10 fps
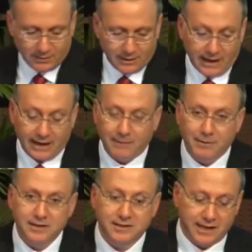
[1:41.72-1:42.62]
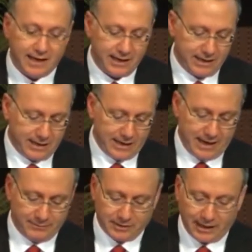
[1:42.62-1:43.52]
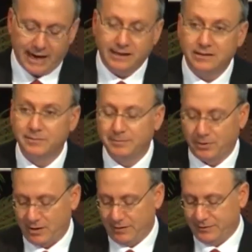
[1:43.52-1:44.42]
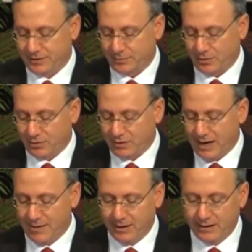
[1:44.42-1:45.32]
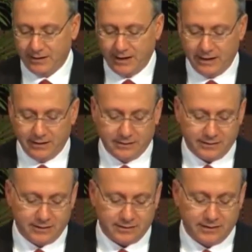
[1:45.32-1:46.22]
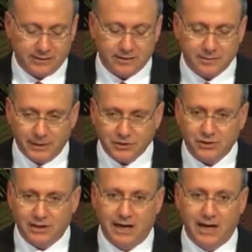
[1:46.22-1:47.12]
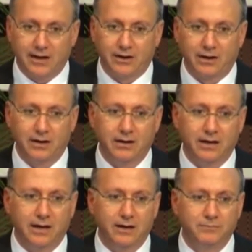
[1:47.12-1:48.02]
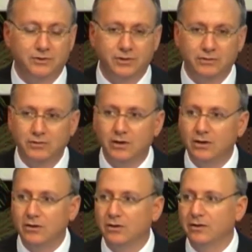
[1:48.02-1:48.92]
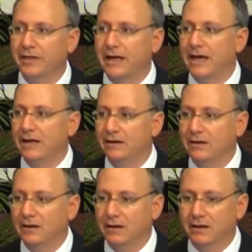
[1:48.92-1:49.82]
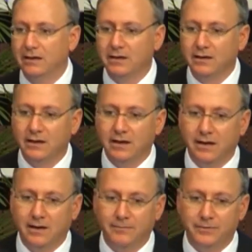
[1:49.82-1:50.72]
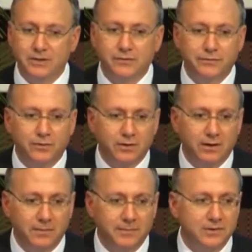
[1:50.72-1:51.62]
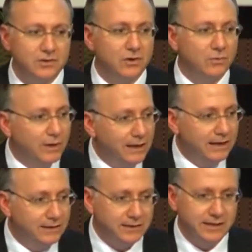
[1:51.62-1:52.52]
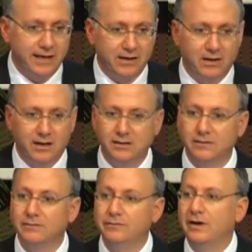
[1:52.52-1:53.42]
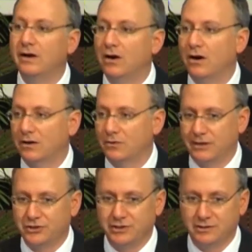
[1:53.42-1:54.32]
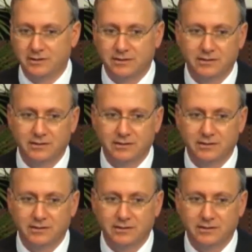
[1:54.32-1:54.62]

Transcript: And I must say I'm delighted to be part of this program, and it's a special honor to know that this forum is so willing to take on very hard questions.